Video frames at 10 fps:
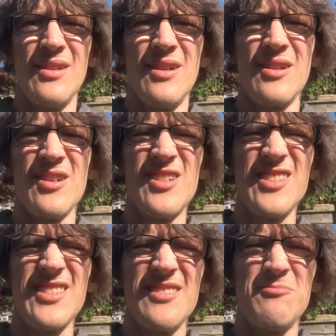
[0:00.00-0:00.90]
Hi
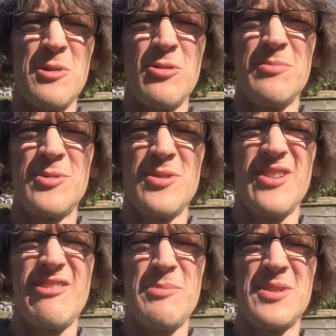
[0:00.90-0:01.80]
guys, welcome to another
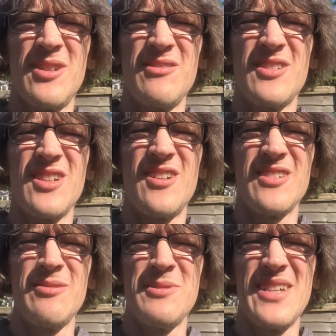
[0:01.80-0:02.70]
episode of
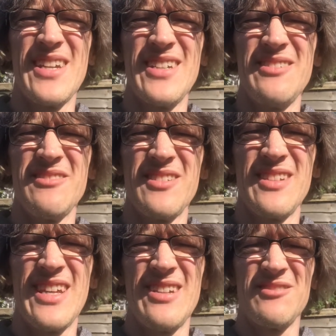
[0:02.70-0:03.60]
Gardening with Dave.
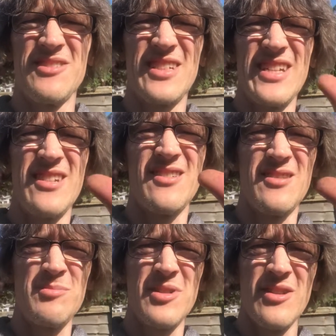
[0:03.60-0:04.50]
Now stay
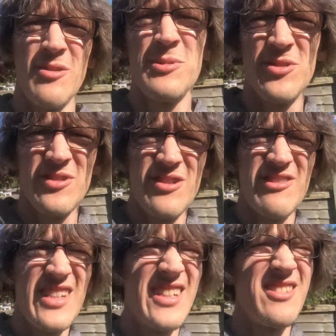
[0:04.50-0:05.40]
calm, I know we're not in the
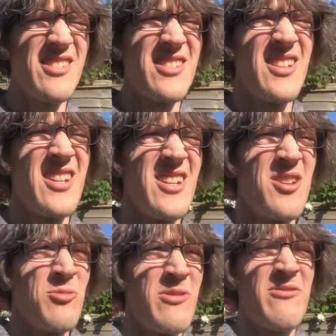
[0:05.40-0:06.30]
greenhouse,
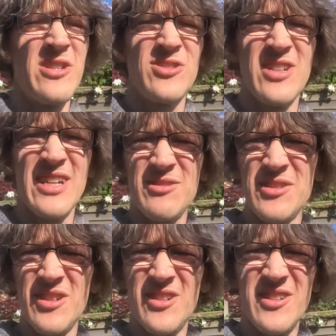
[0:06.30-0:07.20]
we've ventured
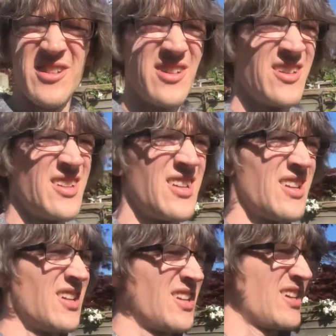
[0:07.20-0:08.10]
outside
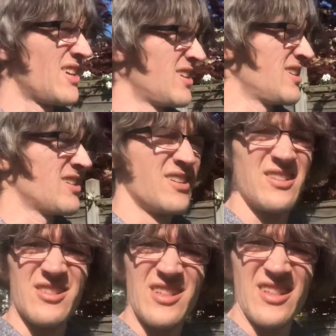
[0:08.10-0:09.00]
and
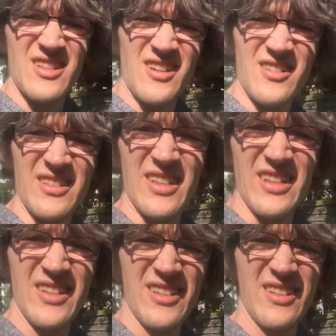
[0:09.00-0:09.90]
just in the garden
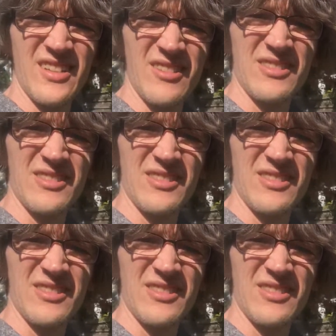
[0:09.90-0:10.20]
here I was